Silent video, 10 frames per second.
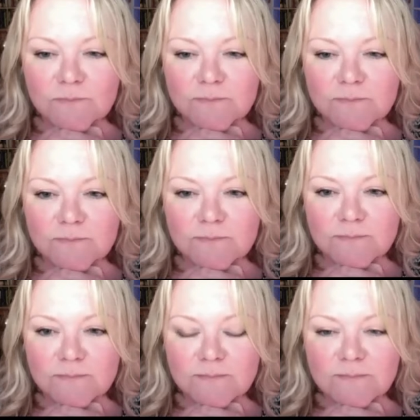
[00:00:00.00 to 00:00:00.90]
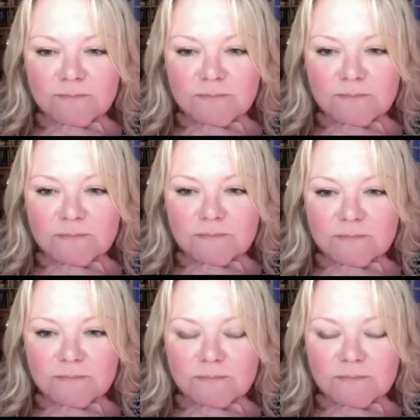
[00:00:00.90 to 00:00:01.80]

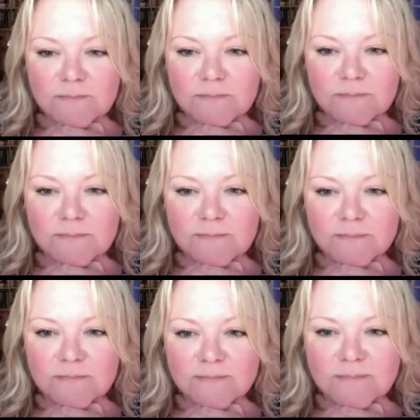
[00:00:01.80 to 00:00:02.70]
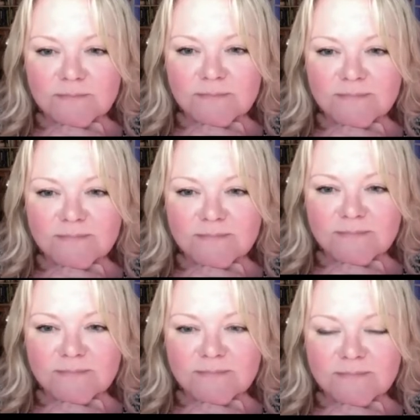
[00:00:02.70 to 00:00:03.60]

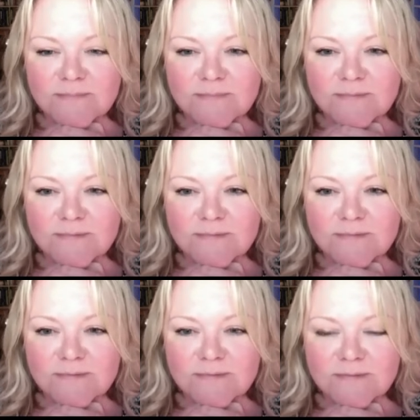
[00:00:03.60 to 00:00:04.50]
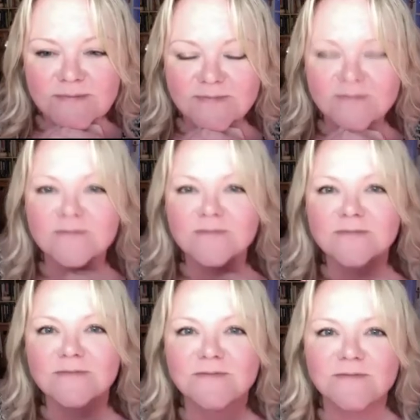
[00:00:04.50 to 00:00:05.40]

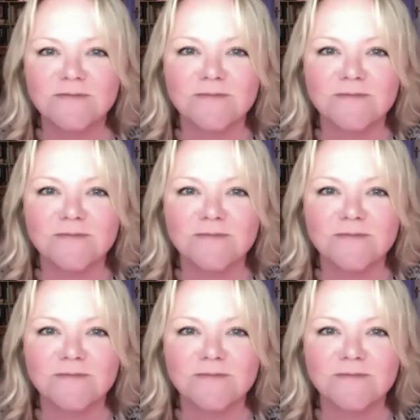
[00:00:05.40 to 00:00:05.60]
This person isn't speaking.